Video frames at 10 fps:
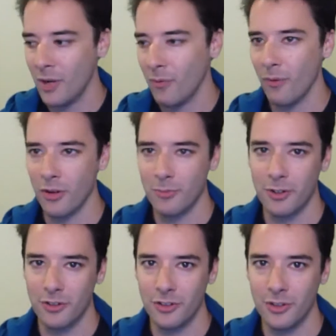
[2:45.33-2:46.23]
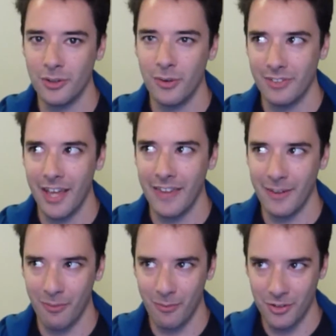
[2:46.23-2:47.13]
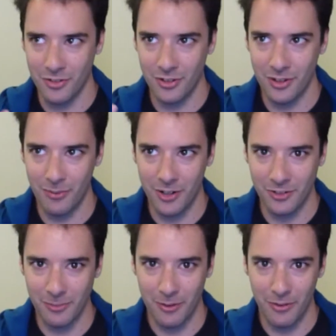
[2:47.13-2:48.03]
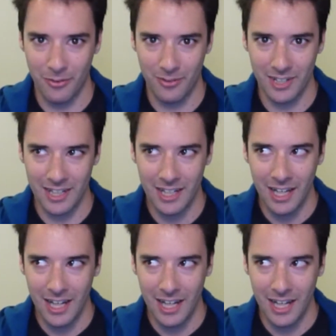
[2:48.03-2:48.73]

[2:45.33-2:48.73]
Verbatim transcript: we watched part two, and then when we started watching part three,